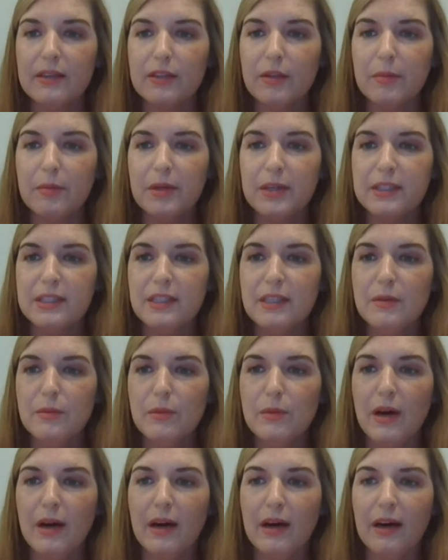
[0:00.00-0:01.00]
So I'm going to
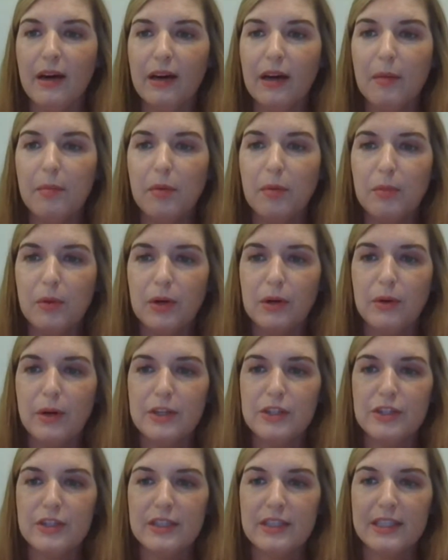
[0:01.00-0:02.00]
see uh, a couple more
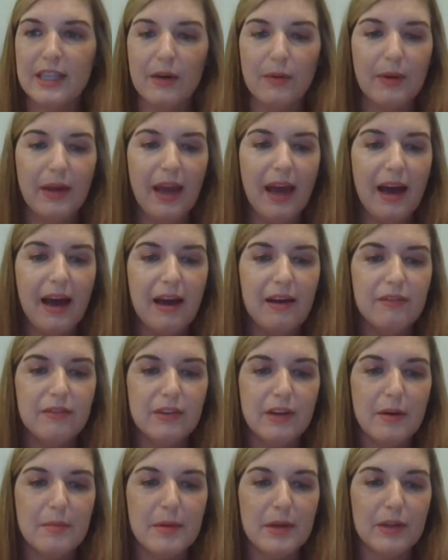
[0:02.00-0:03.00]
questions that we have
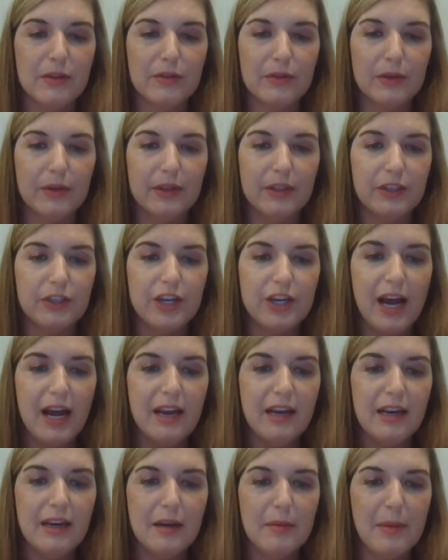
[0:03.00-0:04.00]
coming through in the
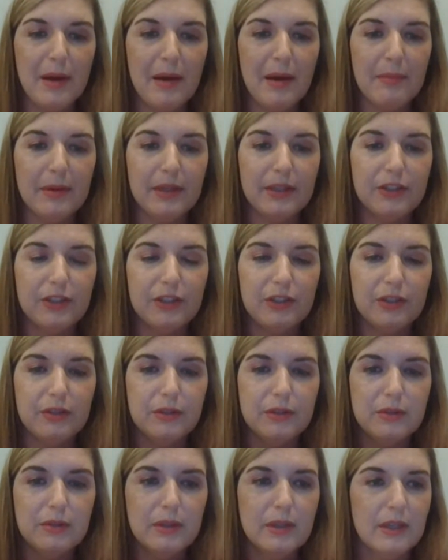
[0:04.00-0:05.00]
chat, and I'm happy
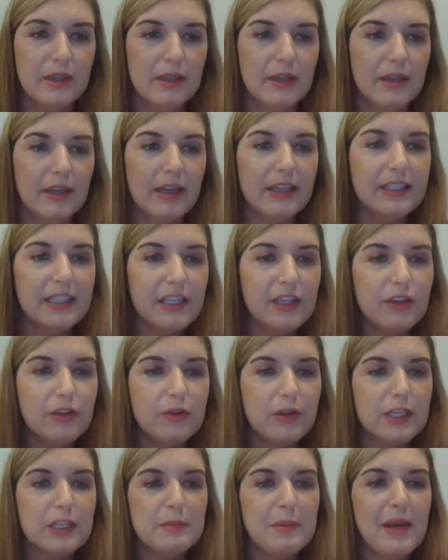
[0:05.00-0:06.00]
to continue
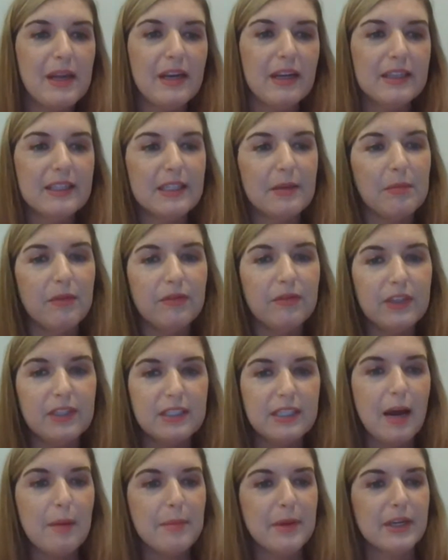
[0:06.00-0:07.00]
to expand on some of these
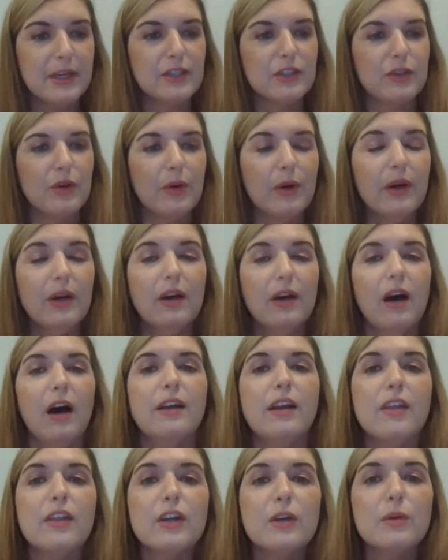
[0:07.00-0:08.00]
topics. So
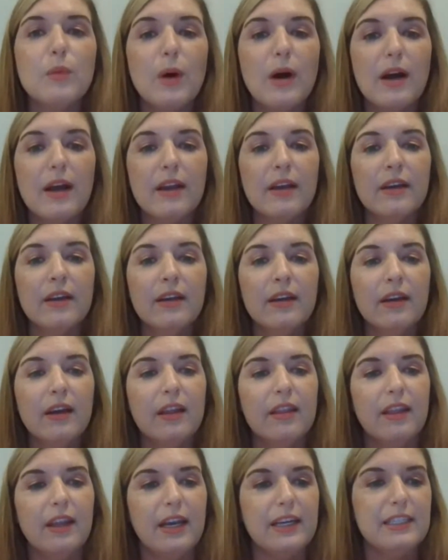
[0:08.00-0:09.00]
another one
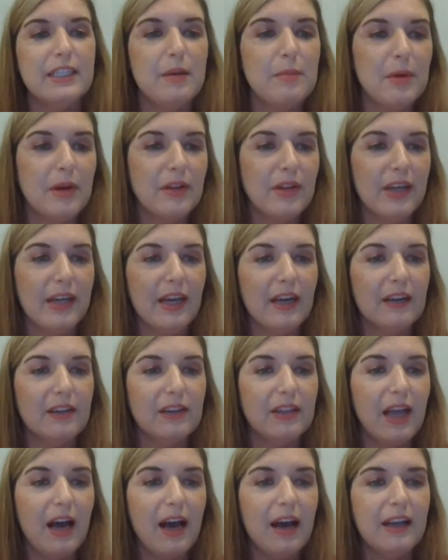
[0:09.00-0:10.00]
that I typically get a
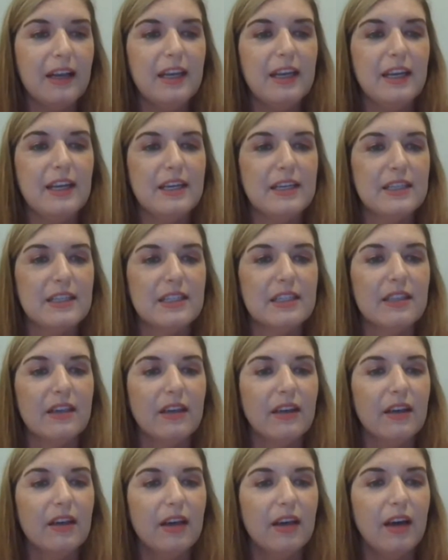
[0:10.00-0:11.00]
lot is,
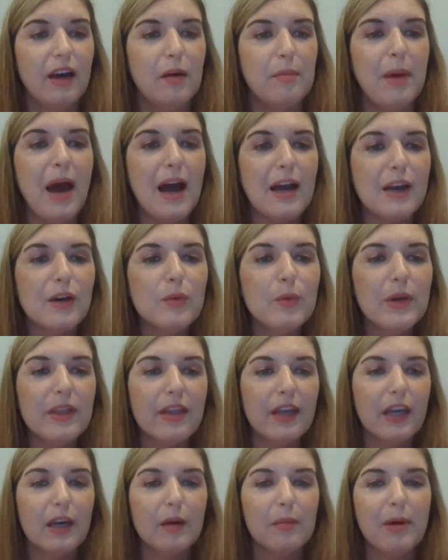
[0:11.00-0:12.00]
um, how do we
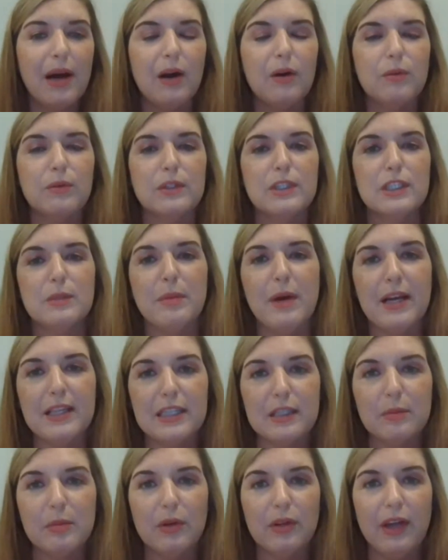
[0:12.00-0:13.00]
think about
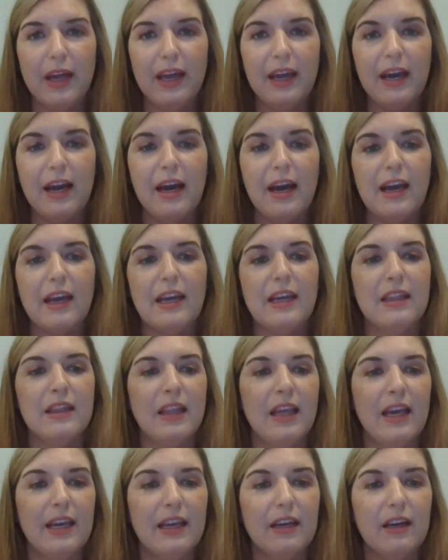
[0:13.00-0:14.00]
responsible A I in
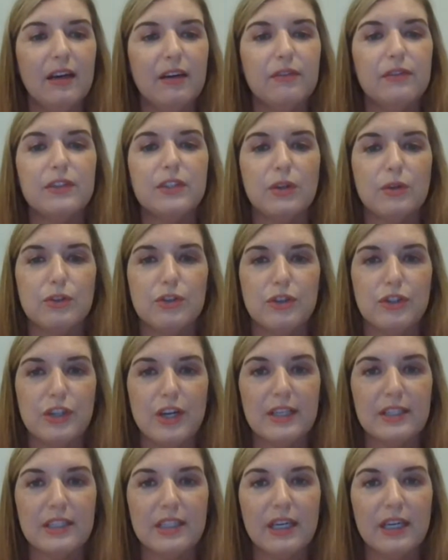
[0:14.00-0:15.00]
light of social
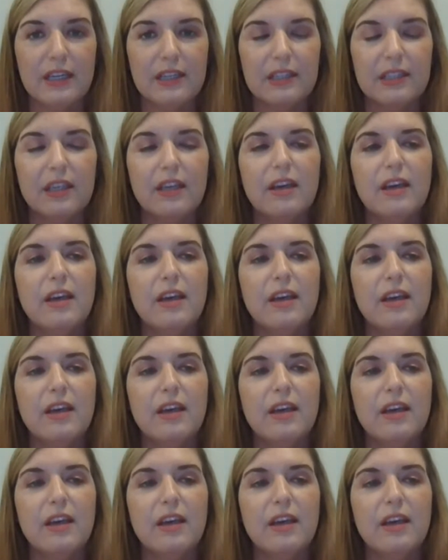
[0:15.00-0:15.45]
justice?